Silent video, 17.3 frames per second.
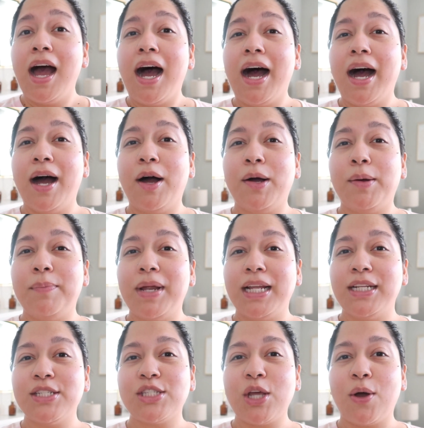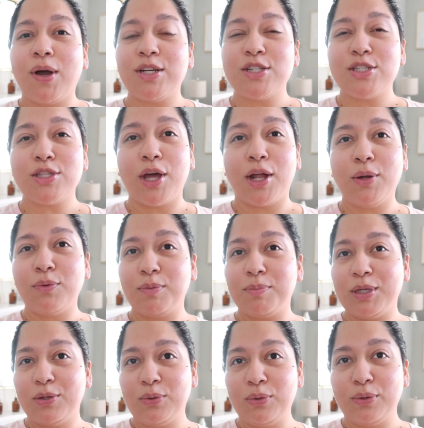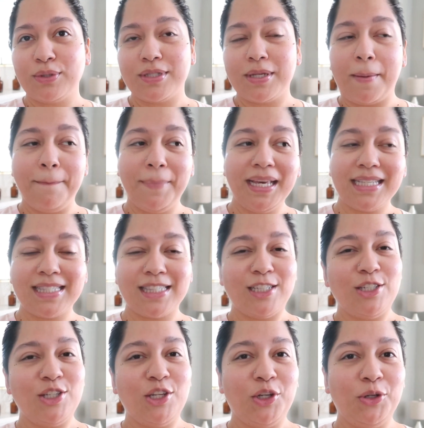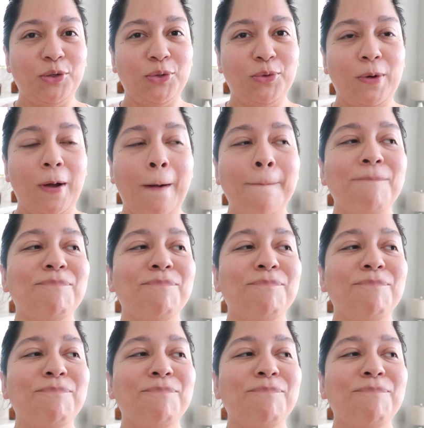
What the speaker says: And so I just thought it would be cool to mix the two.